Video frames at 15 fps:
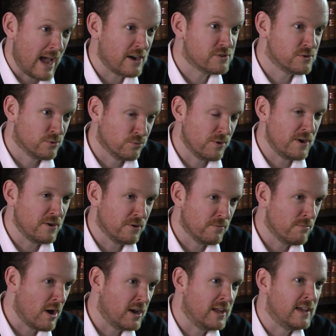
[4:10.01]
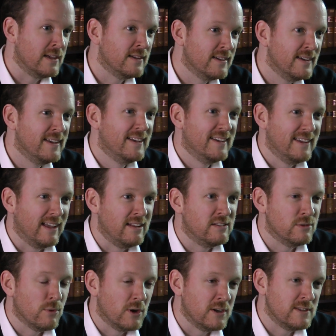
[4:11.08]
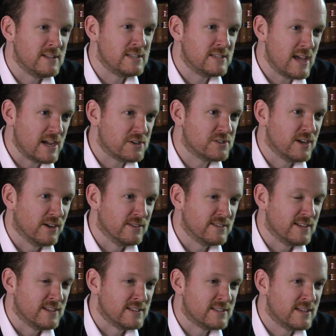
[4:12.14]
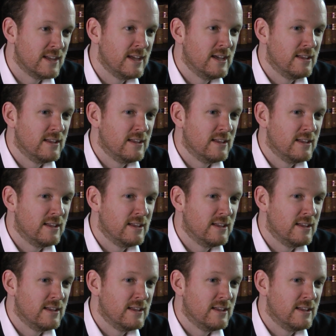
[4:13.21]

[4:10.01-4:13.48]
actual real money into one of these tax shelters,